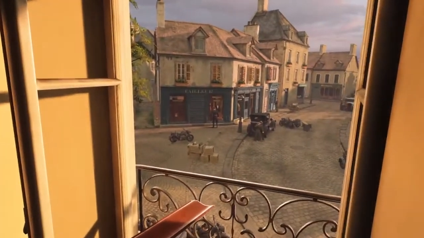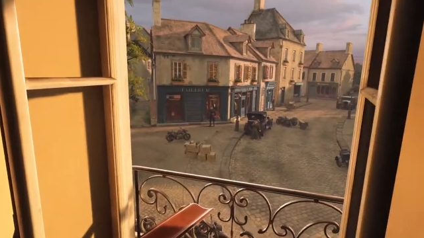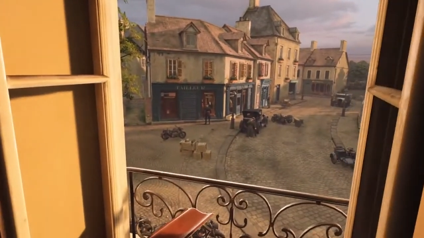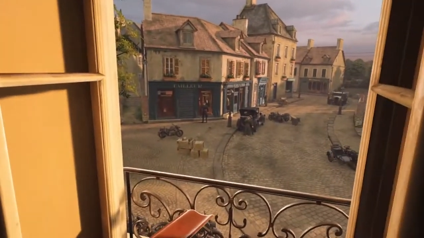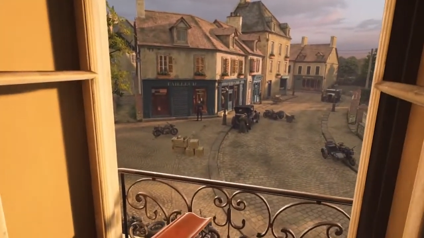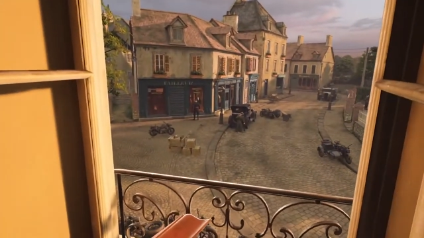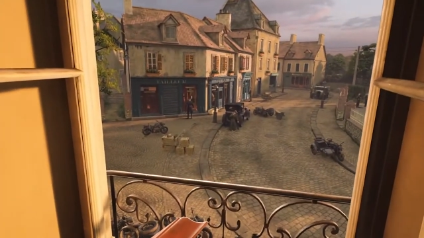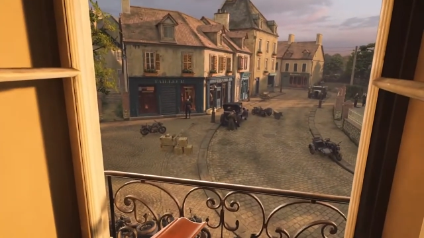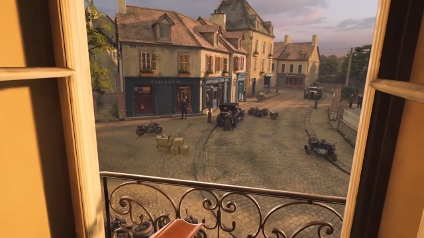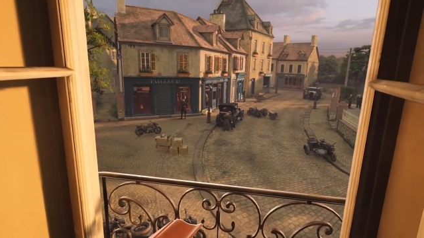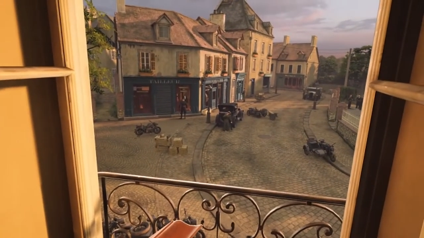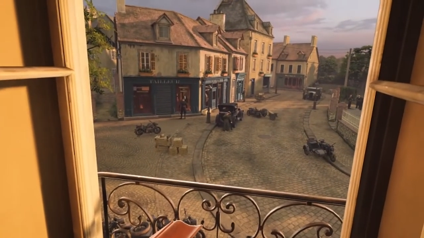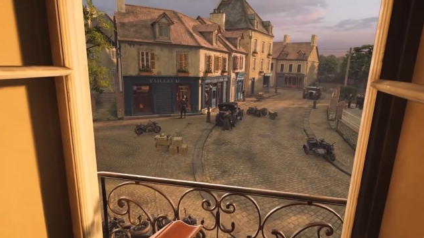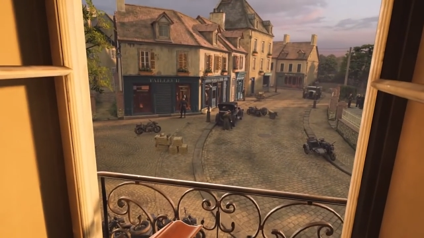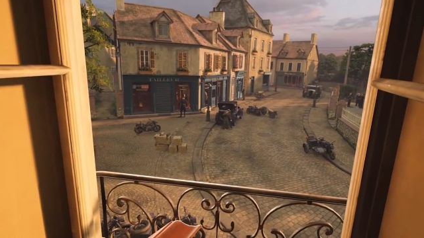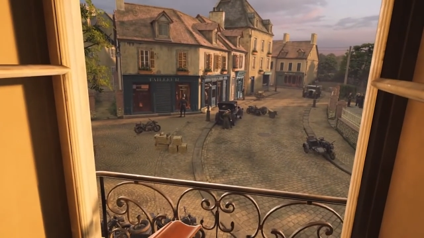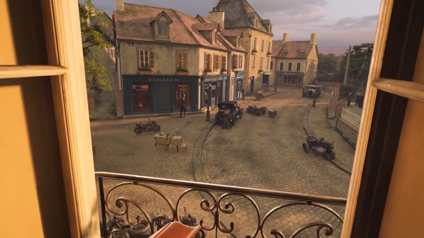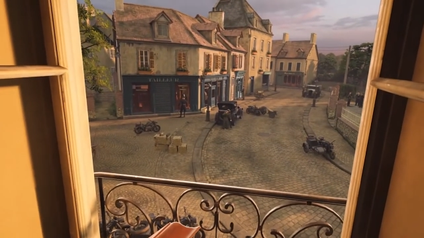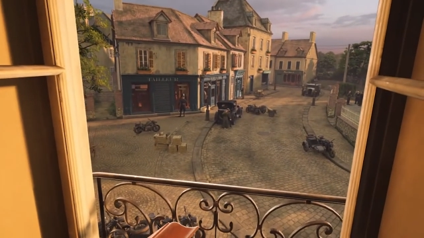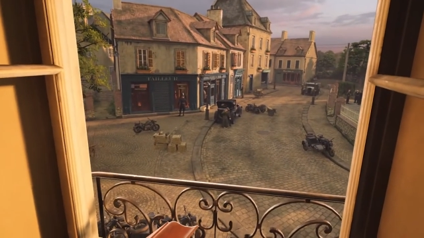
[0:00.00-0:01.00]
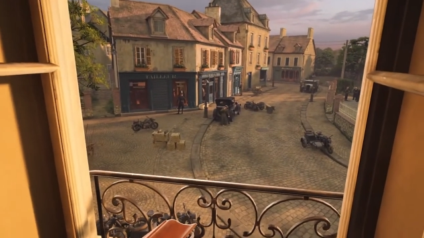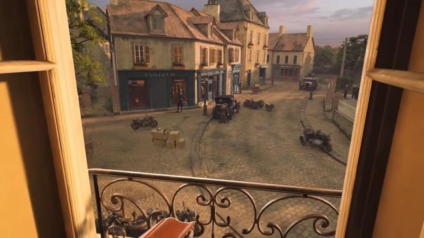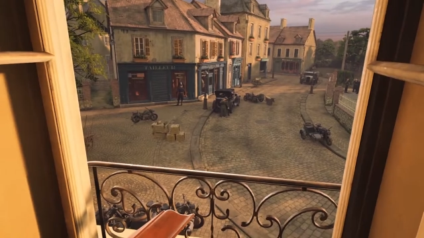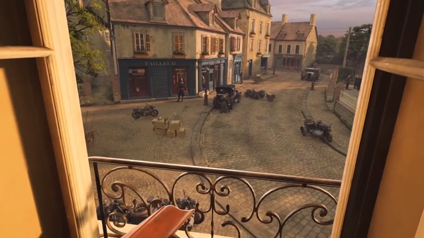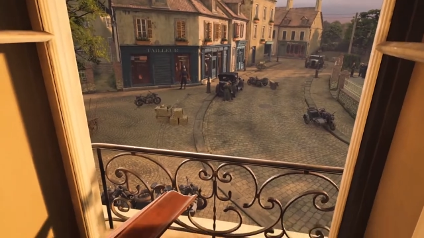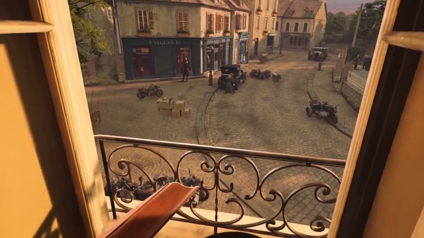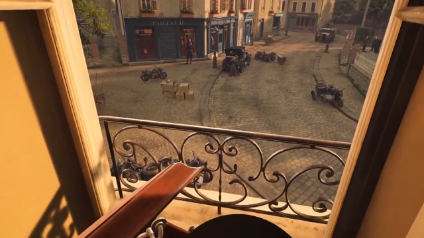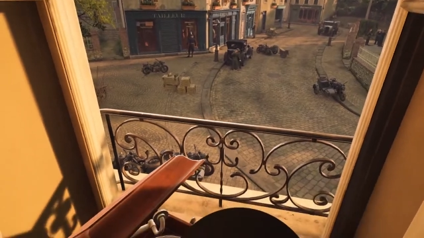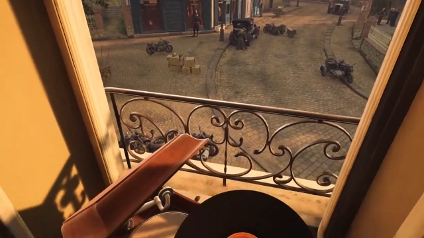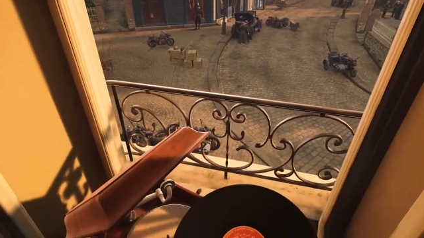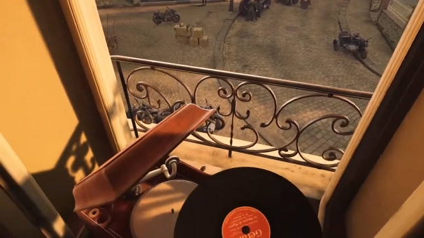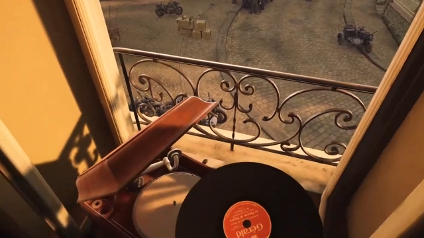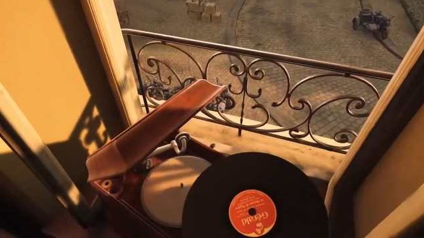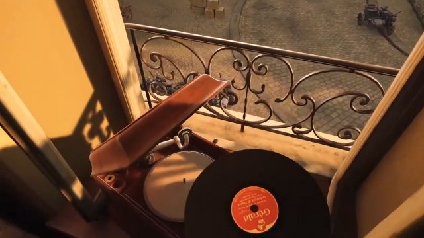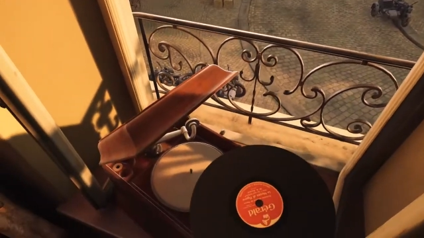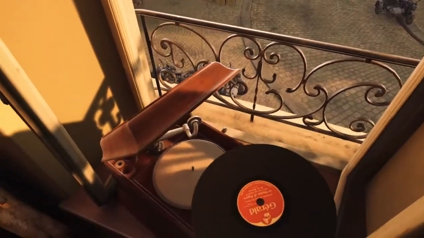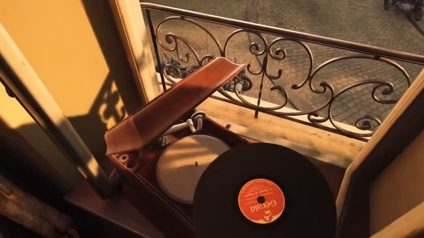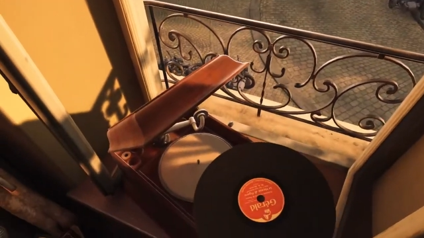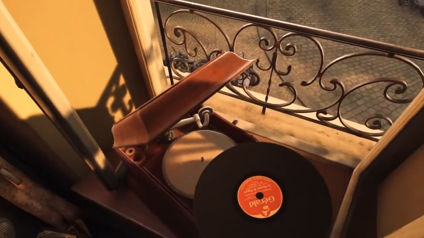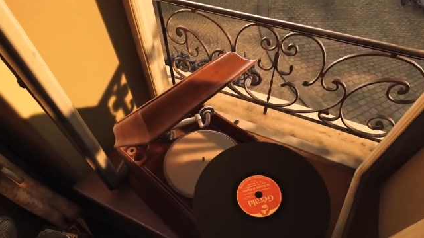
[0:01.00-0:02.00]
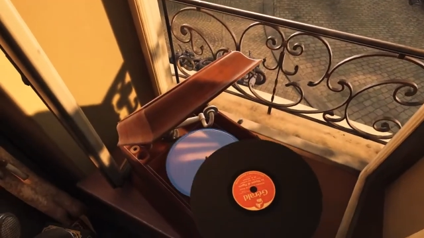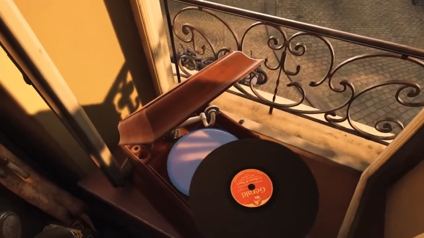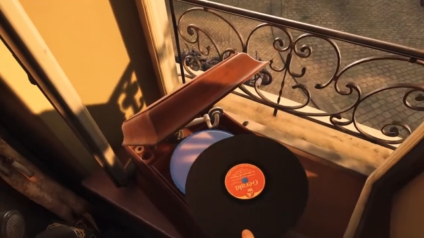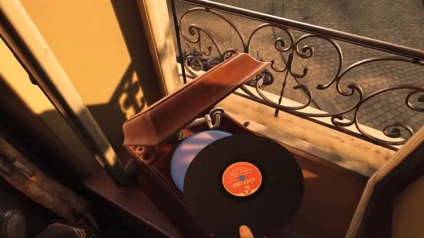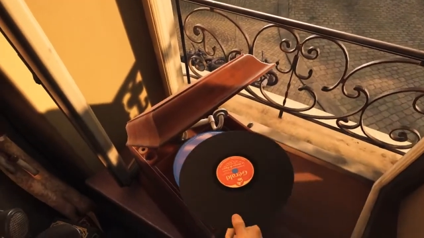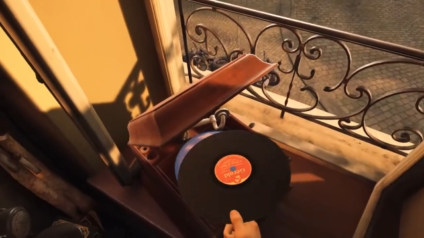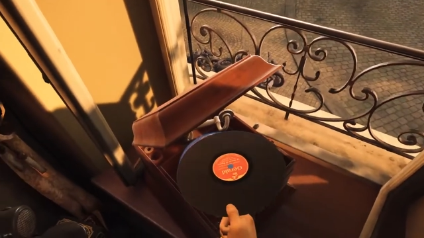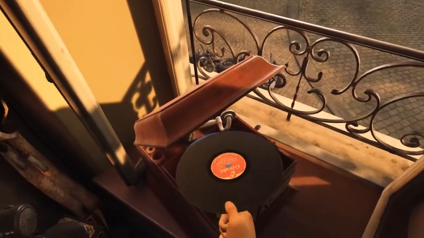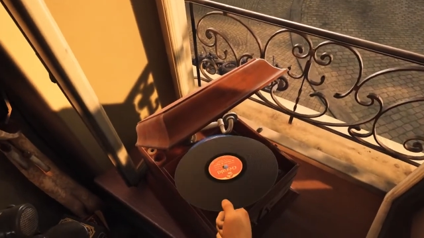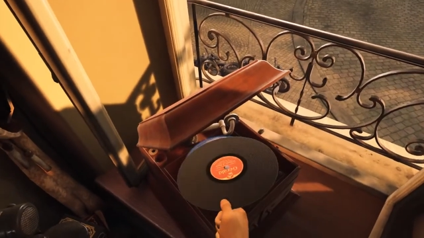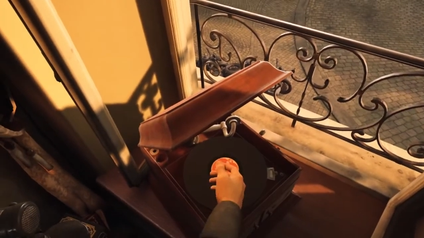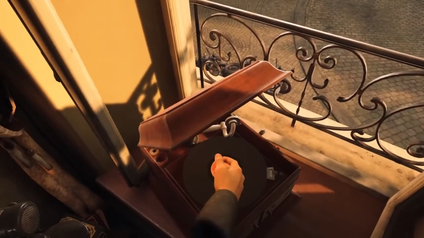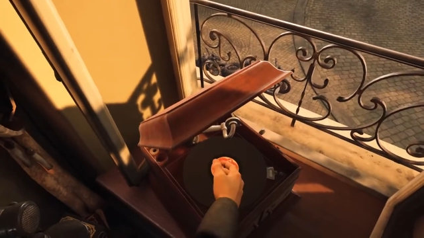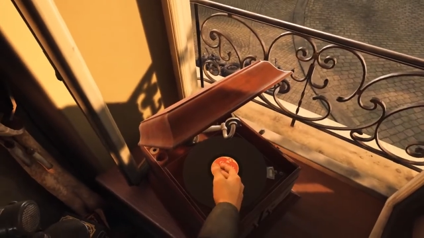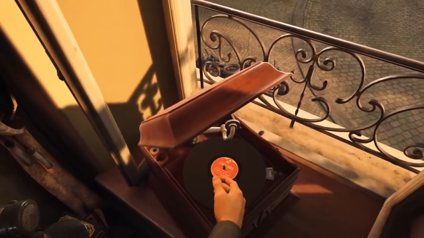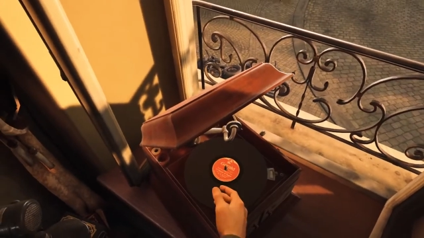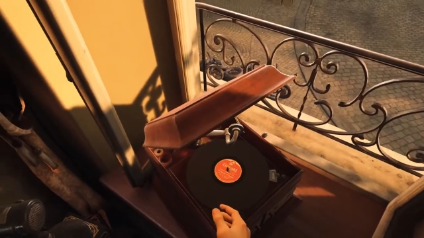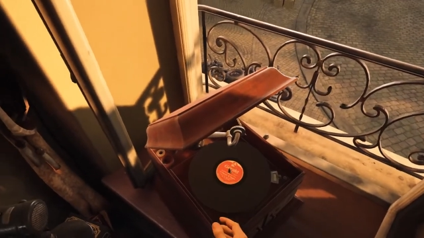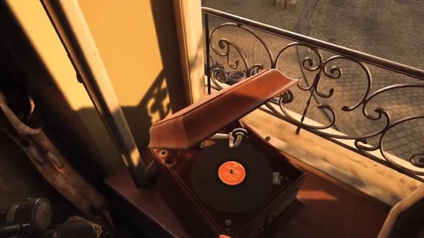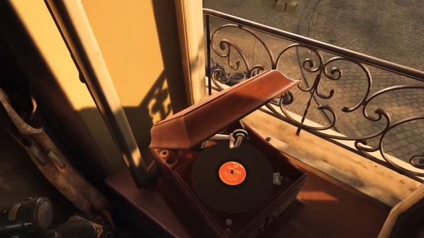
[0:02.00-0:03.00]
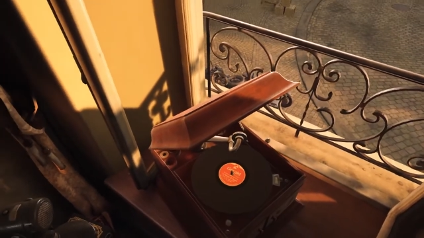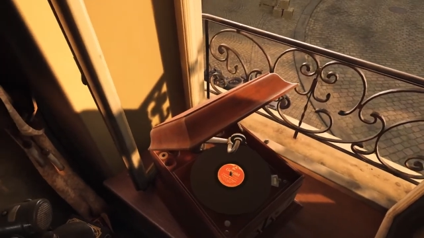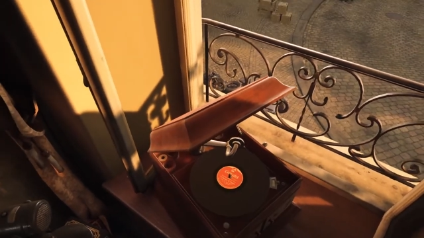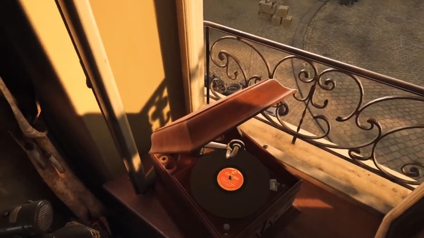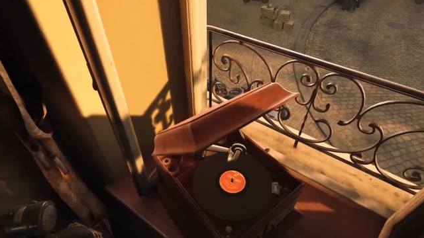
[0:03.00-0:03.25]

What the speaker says: (no speaker visible)